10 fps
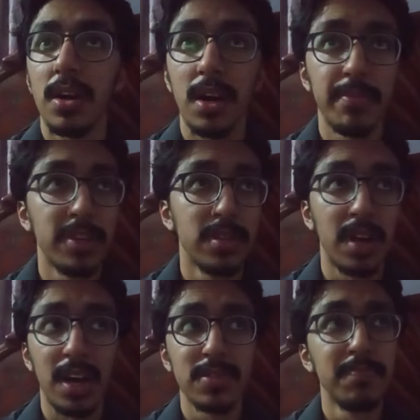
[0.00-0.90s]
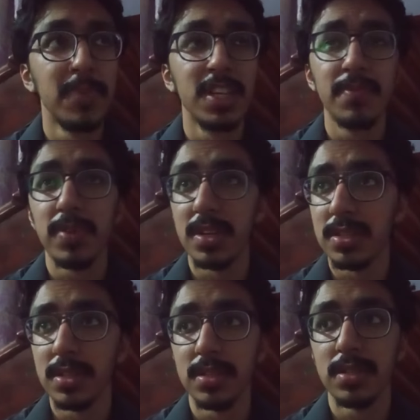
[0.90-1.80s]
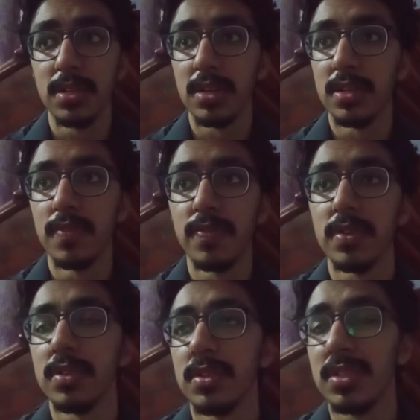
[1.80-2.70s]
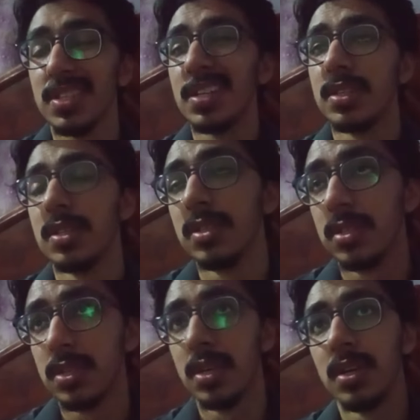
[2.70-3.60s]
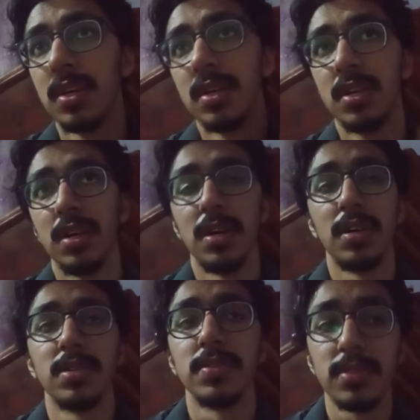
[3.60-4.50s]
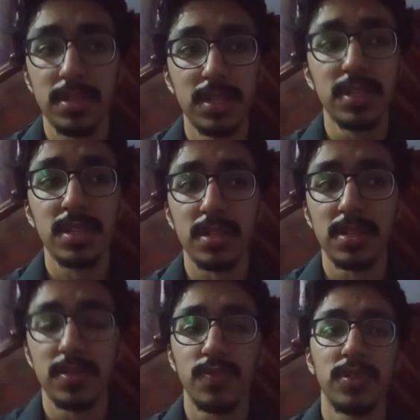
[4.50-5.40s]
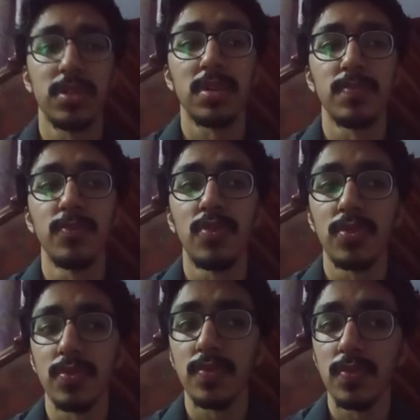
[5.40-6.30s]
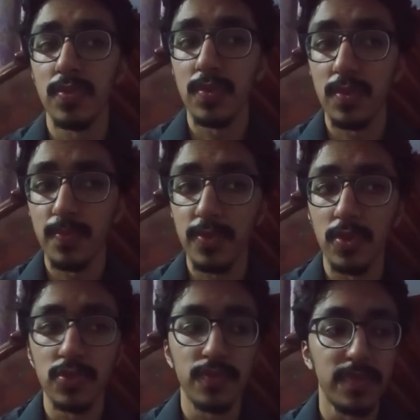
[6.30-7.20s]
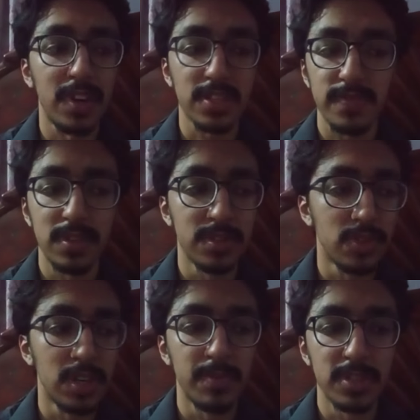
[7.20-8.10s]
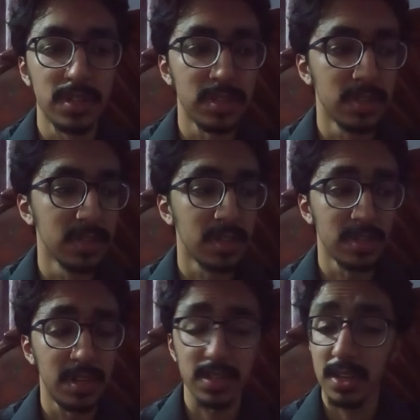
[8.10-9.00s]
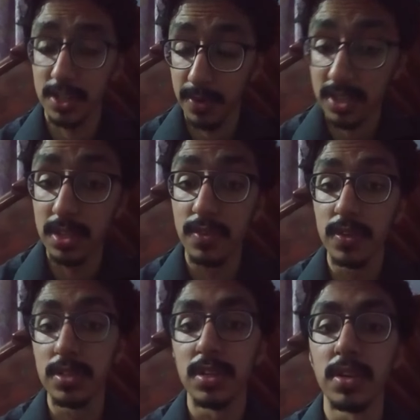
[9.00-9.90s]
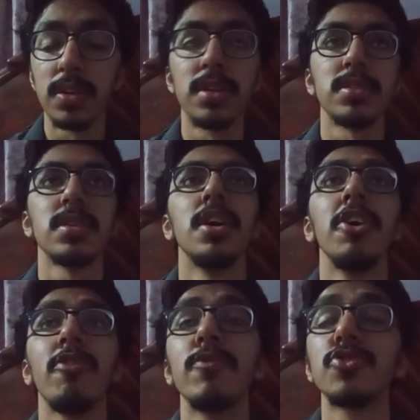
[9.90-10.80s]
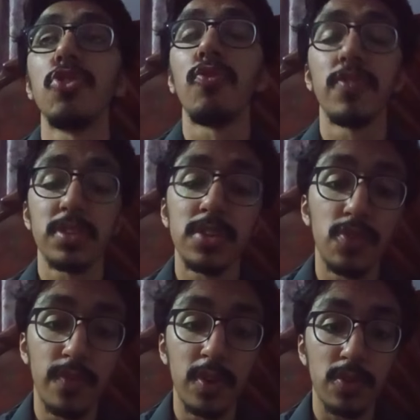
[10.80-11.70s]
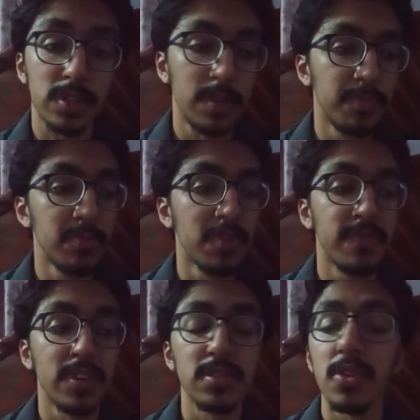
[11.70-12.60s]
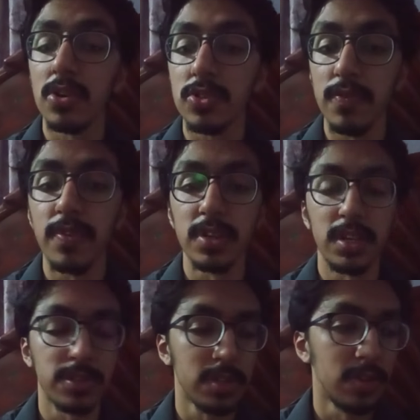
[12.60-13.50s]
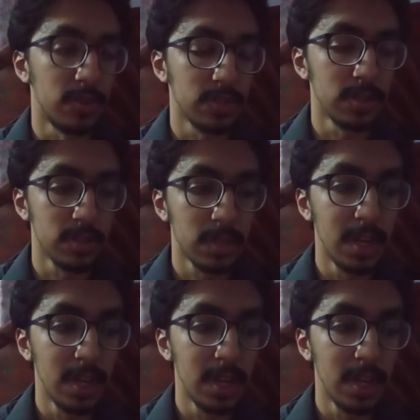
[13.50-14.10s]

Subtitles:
I mean, at many places in different centers, city centers which are more prone to flash floods or emergencies, things like that, especially the regional areas, which often get overlooked and people face lots of financial losses.